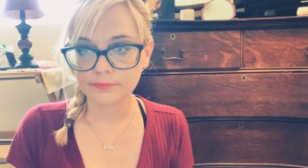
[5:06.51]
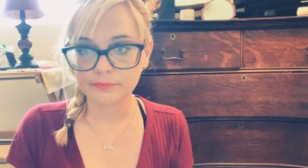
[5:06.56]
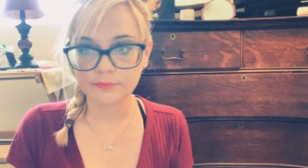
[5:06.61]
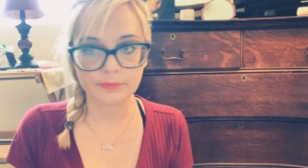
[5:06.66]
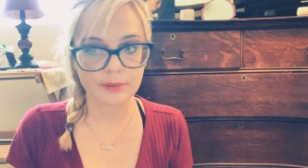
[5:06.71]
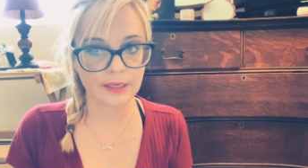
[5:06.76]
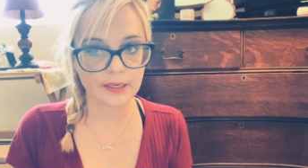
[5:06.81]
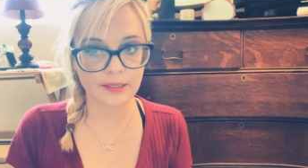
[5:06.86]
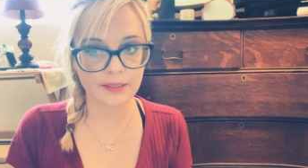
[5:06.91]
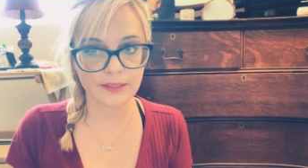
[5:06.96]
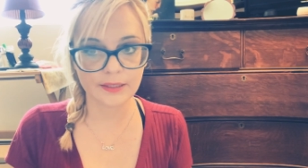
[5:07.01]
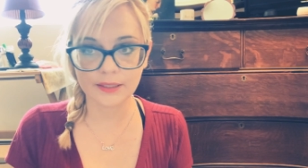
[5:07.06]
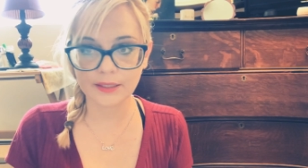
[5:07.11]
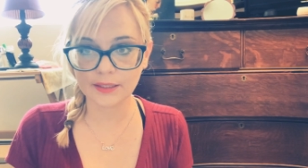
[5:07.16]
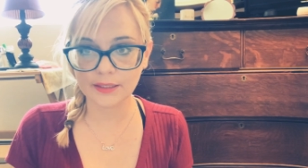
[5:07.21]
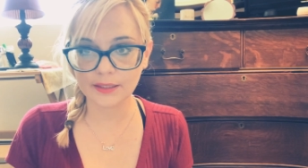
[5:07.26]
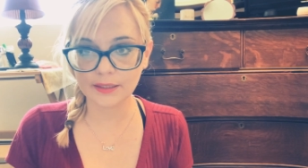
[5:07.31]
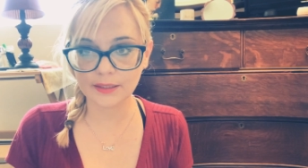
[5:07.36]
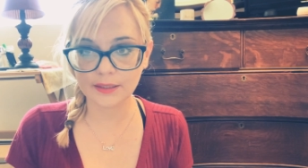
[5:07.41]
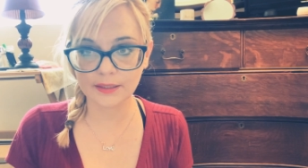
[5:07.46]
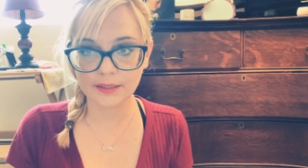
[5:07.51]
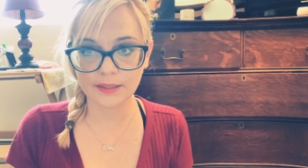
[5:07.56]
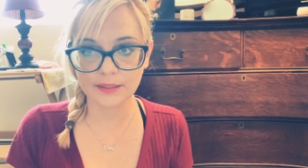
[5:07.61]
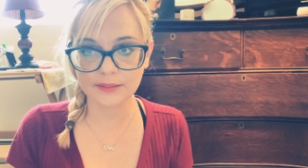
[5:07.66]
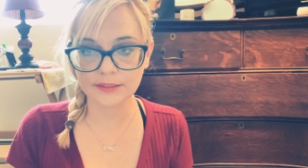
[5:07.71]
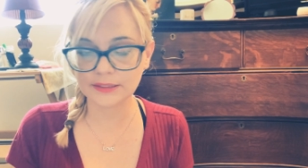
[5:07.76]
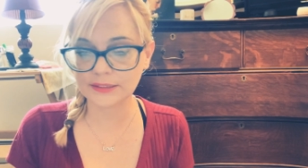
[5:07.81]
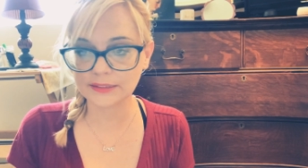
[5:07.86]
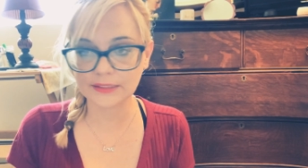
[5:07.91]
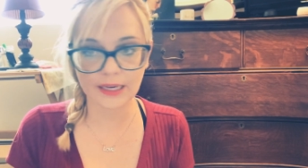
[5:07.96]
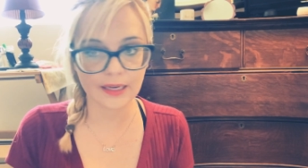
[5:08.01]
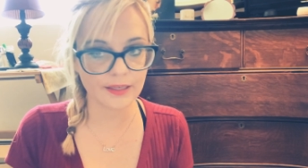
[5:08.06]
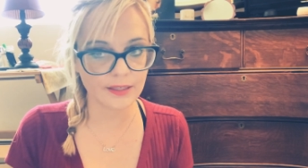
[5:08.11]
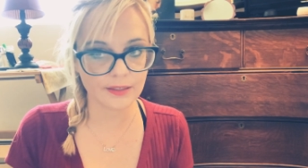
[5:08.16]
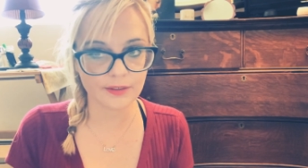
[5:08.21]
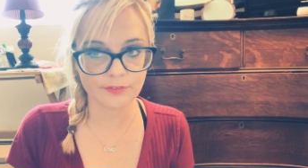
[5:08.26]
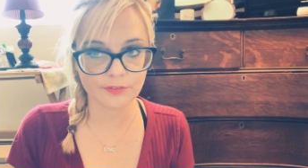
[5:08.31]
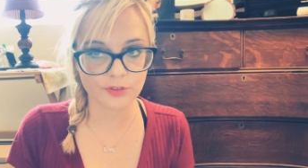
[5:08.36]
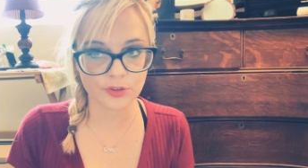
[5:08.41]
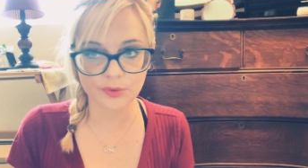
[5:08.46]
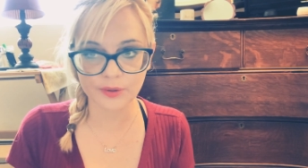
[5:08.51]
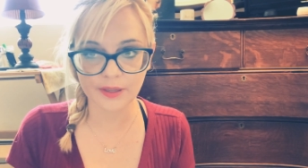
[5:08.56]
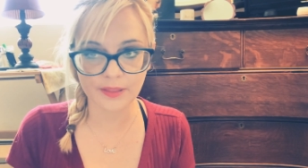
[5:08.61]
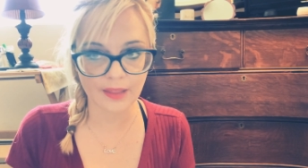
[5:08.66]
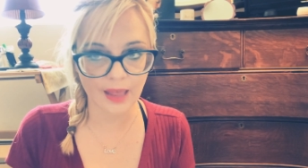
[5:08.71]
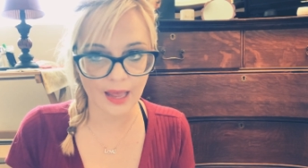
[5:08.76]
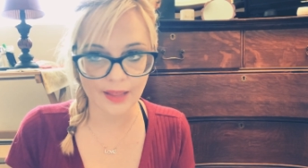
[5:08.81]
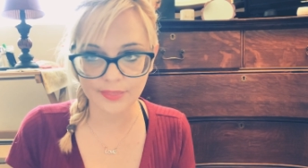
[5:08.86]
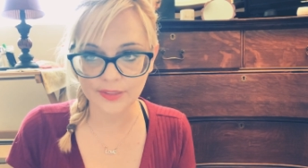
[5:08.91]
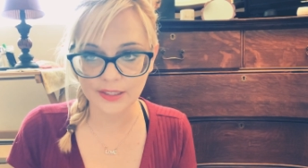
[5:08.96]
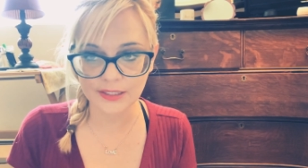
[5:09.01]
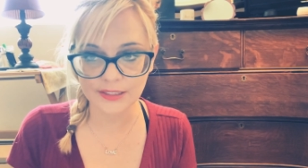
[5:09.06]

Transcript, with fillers: But instead of doing that, they